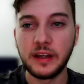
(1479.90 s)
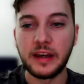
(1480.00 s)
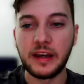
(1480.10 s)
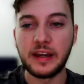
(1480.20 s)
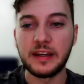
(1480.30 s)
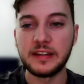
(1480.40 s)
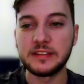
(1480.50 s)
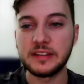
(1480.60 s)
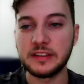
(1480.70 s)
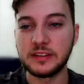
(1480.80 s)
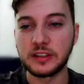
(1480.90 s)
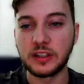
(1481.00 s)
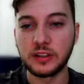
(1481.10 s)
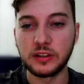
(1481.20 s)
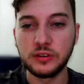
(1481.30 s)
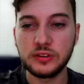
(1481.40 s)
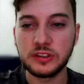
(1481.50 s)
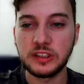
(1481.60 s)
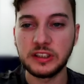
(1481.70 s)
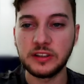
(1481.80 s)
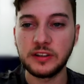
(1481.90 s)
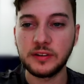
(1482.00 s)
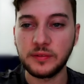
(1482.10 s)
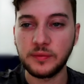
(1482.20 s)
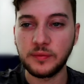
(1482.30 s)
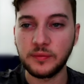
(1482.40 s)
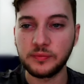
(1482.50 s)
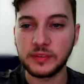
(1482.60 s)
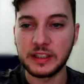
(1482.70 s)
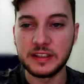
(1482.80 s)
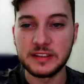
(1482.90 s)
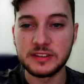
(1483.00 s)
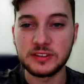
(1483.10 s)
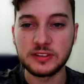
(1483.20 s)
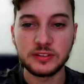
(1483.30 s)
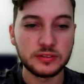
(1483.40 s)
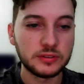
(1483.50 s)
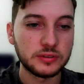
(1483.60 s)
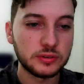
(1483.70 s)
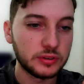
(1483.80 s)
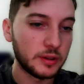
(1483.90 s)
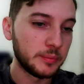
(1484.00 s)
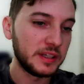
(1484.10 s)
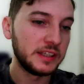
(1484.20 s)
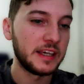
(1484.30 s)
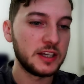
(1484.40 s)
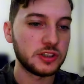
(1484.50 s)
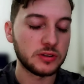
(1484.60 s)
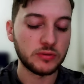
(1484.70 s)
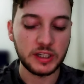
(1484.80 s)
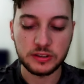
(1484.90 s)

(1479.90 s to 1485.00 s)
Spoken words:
and the conclusion here is the mitigation, right?